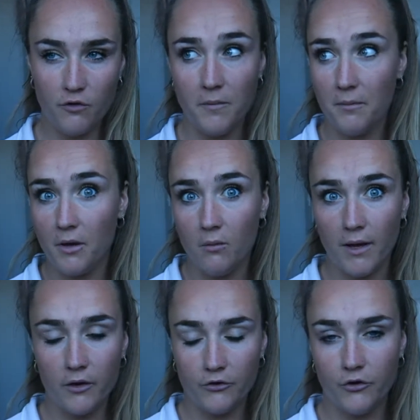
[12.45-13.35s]
or maybe a
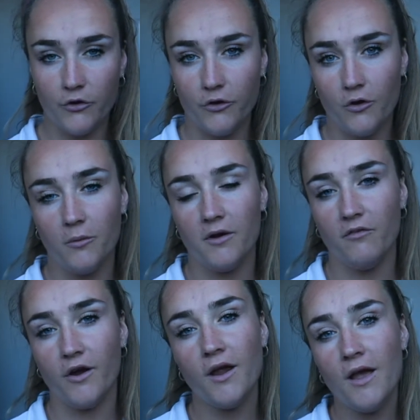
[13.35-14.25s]
week or two or
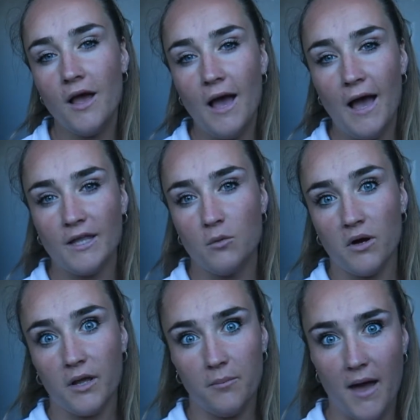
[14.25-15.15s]
whatever, and you want
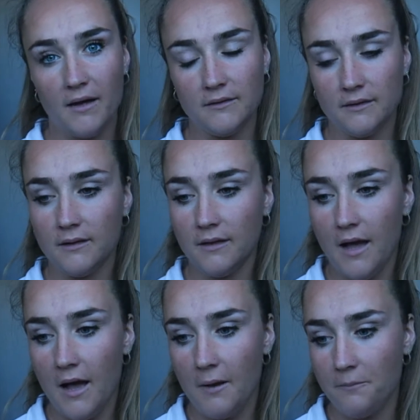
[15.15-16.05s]
to get back
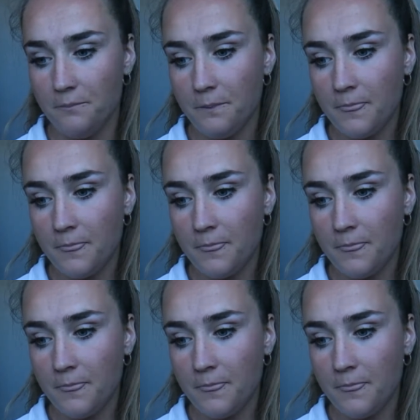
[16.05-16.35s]
to